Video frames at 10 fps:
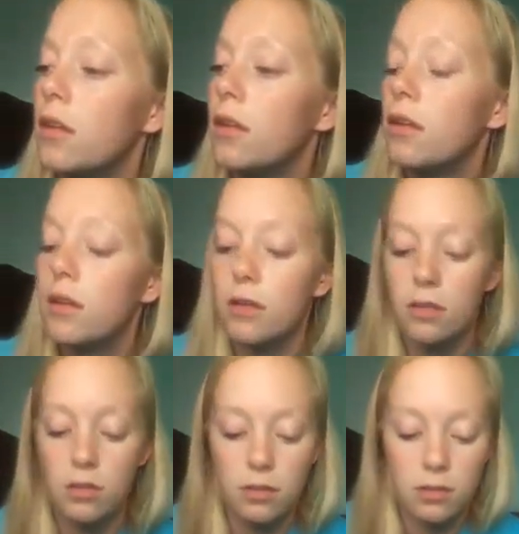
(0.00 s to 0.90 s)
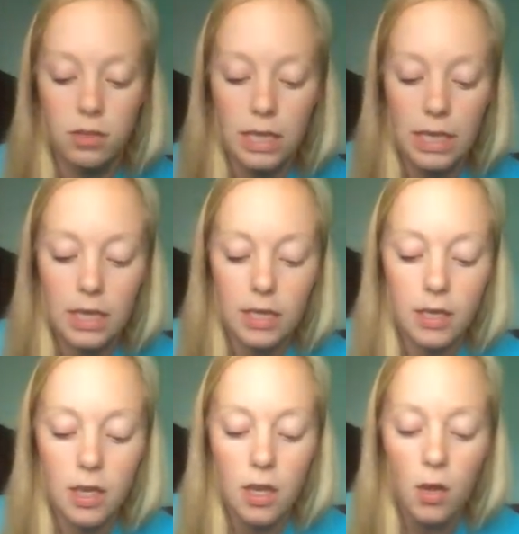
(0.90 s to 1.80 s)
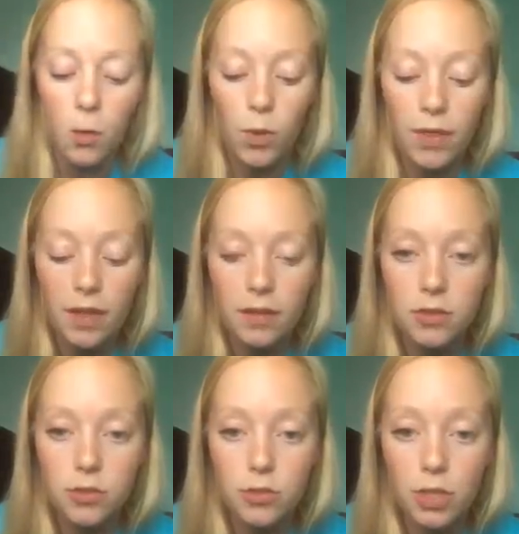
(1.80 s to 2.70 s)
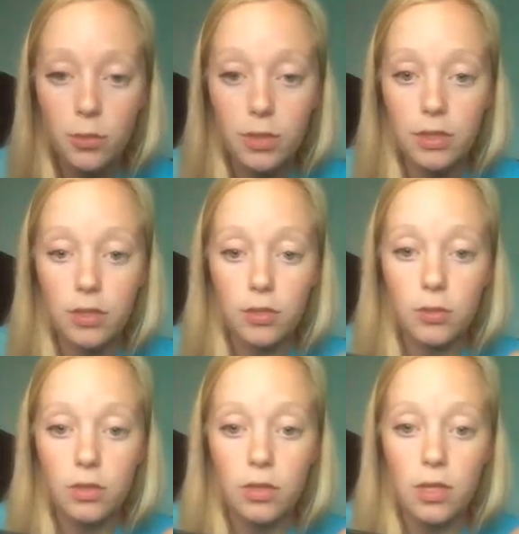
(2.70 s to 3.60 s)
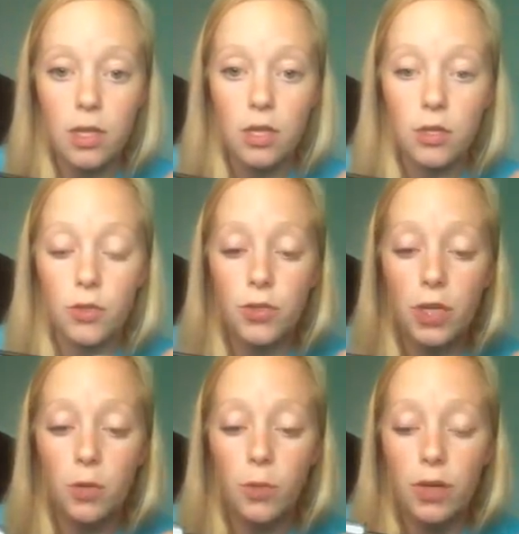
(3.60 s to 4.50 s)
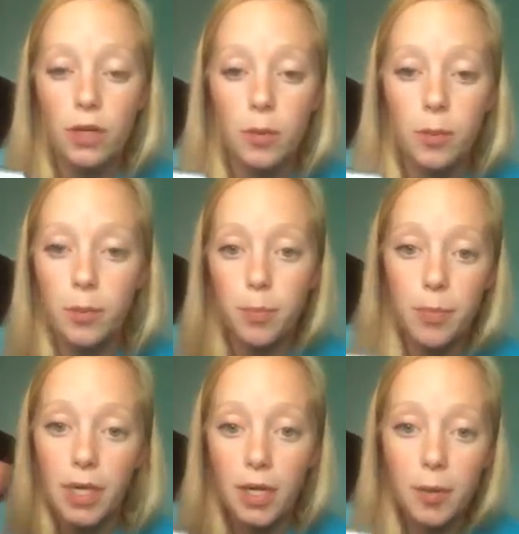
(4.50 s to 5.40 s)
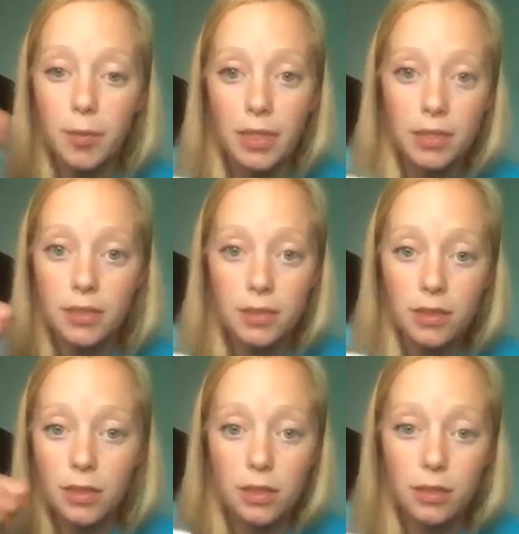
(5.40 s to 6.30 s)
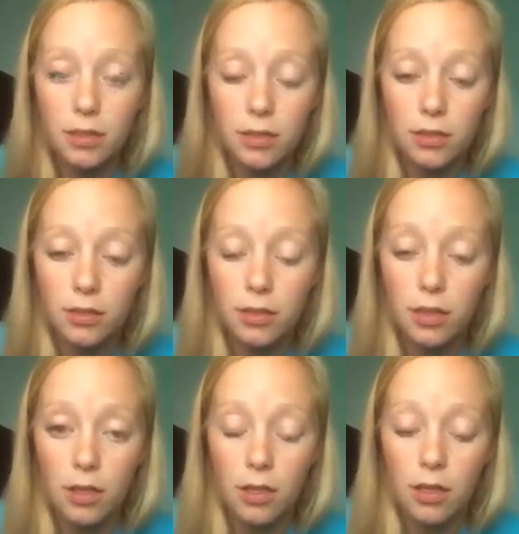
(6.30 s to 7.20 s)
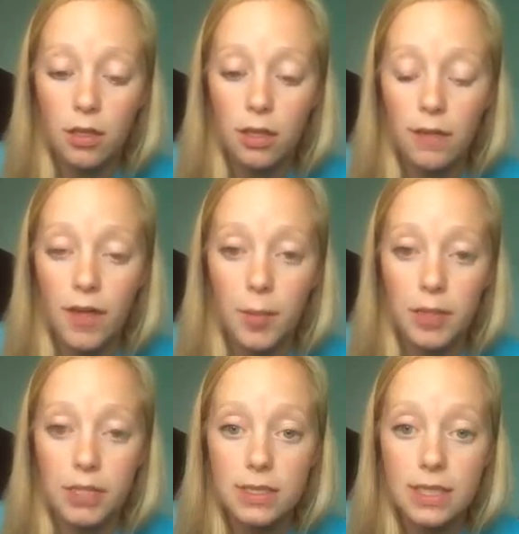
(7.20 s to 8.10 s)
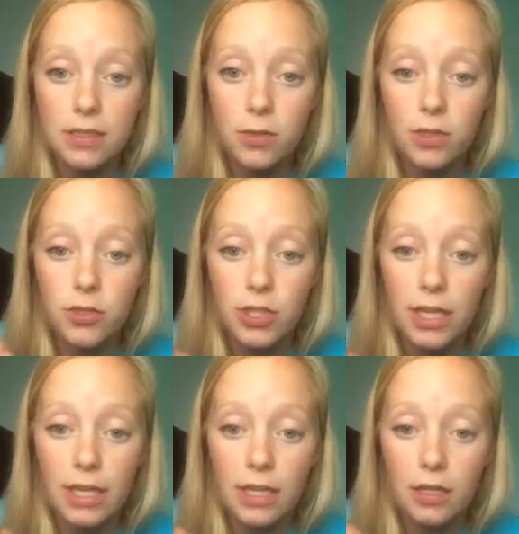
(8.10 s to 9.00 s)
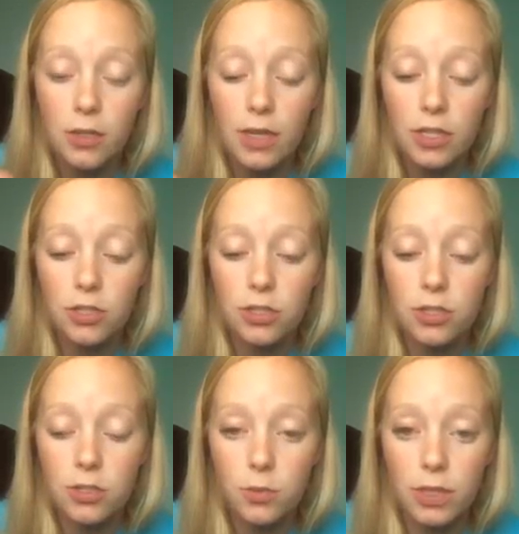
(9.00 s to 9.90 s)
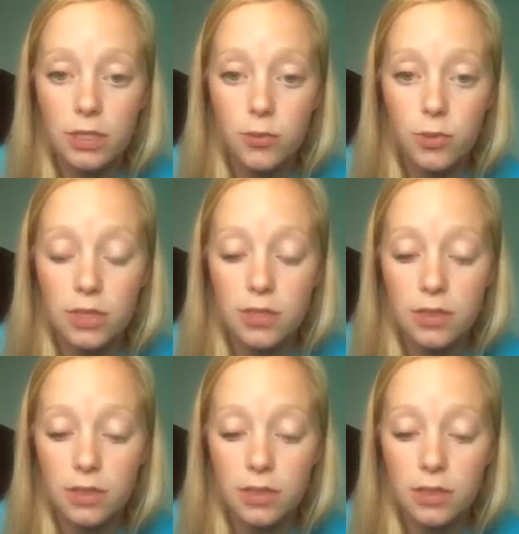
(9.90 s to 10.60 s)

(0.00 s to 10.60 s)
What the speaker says: And one thing that you don't want to do, you don't want to pump it in there because that's going to dry it out. You actually just want to twist it, right?